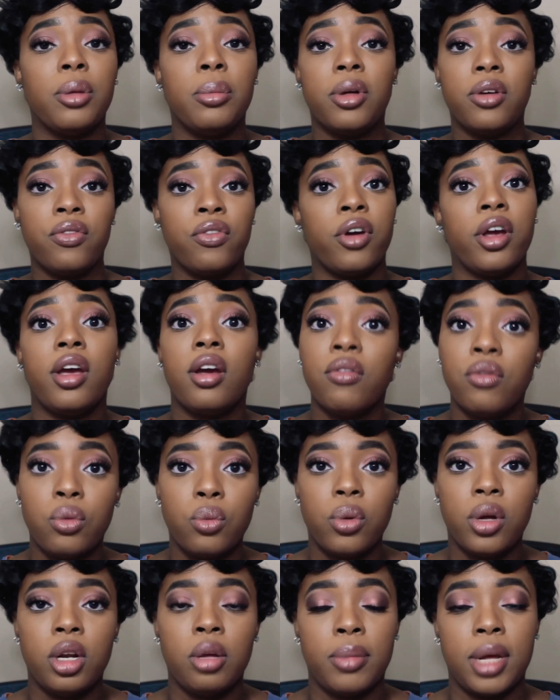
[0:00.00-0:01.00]
but for
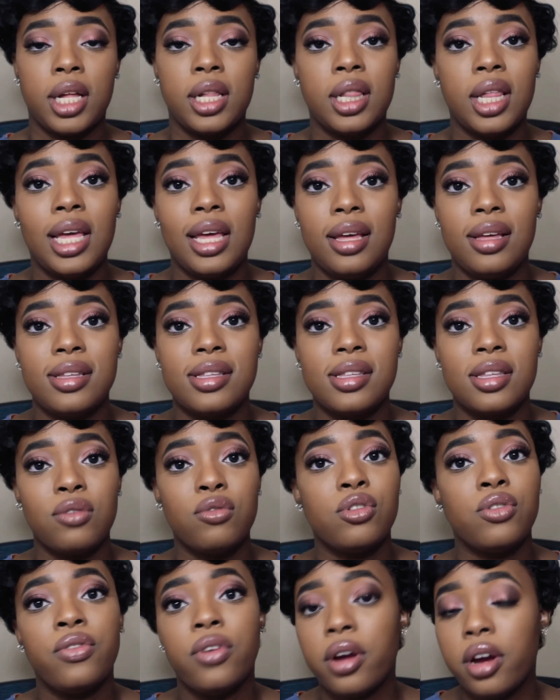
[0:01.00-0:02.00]
everyone in my class. It
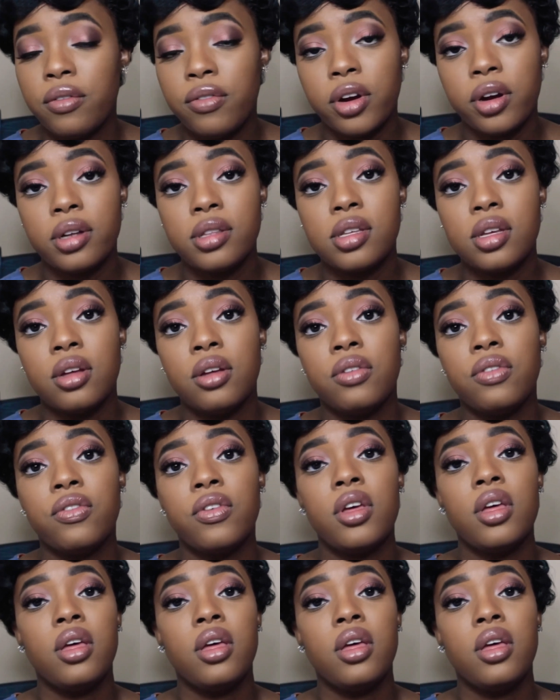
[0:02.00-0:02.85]
was very, very tough.